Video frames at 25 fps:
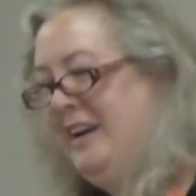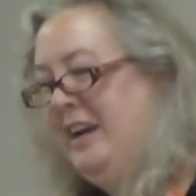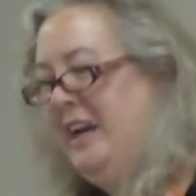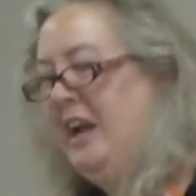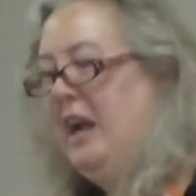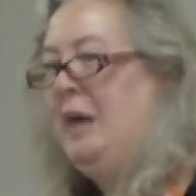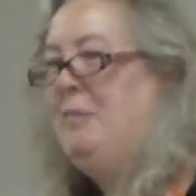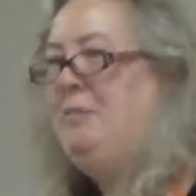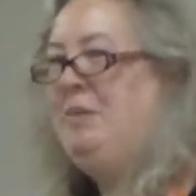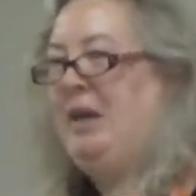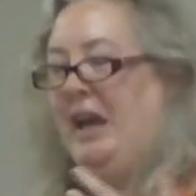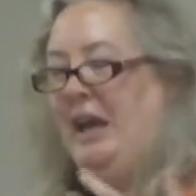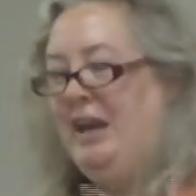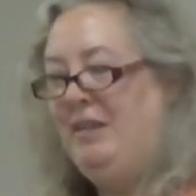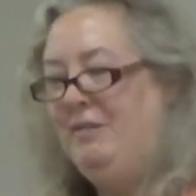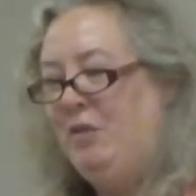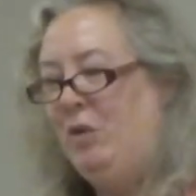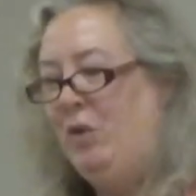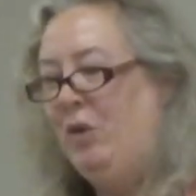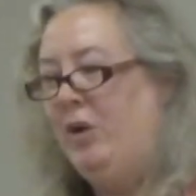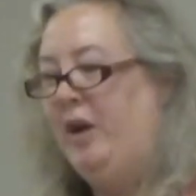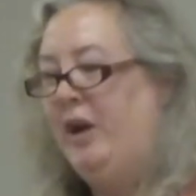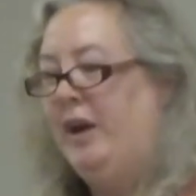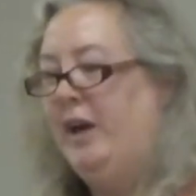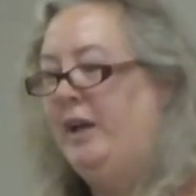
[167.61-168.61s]
And I paid
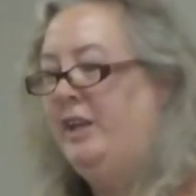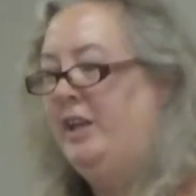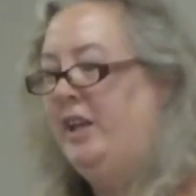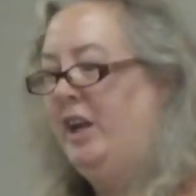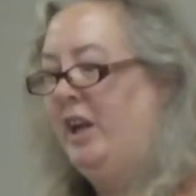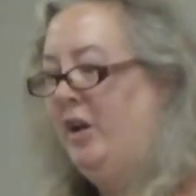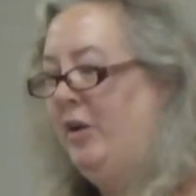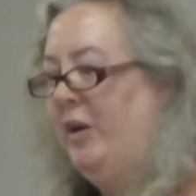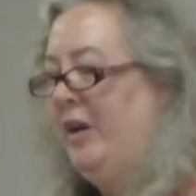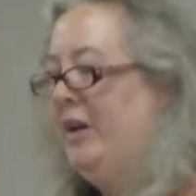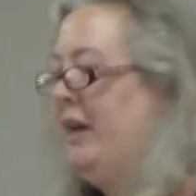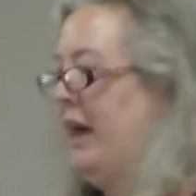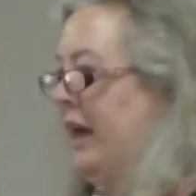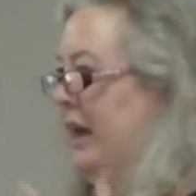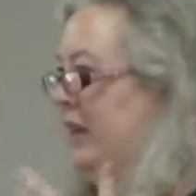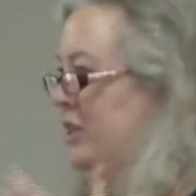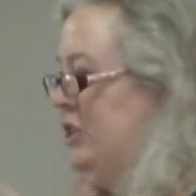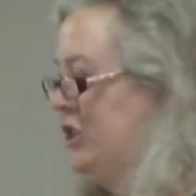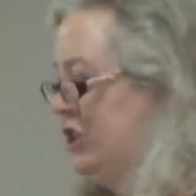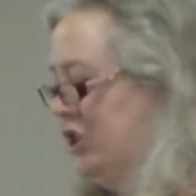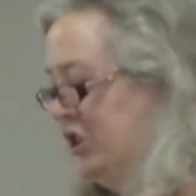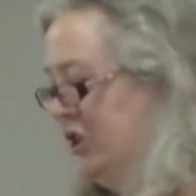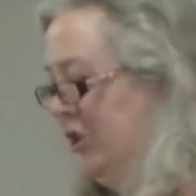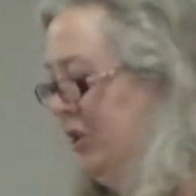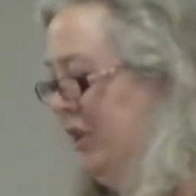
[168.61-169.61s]
for it, you know, and had
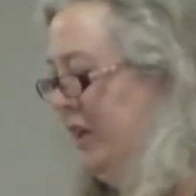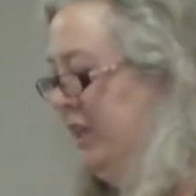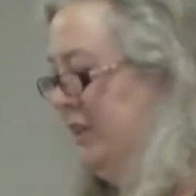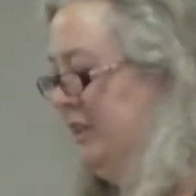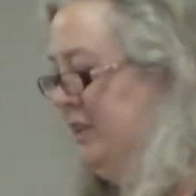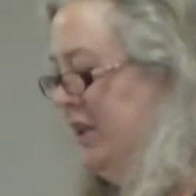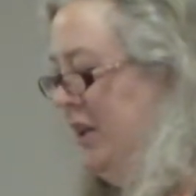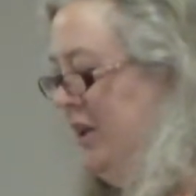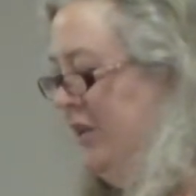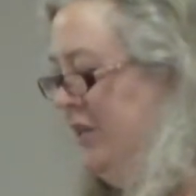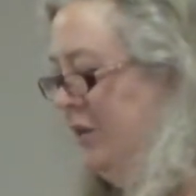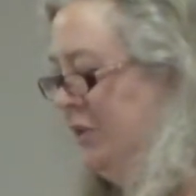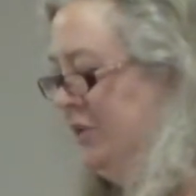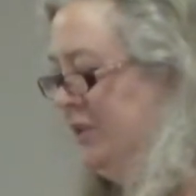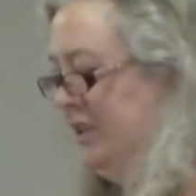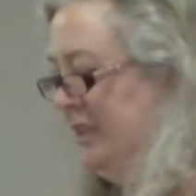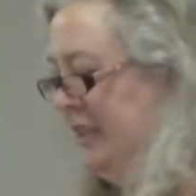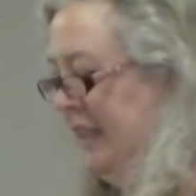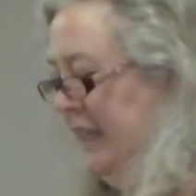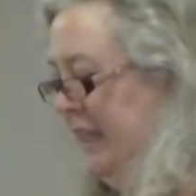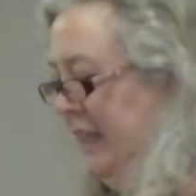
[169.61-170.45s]
insurance and all those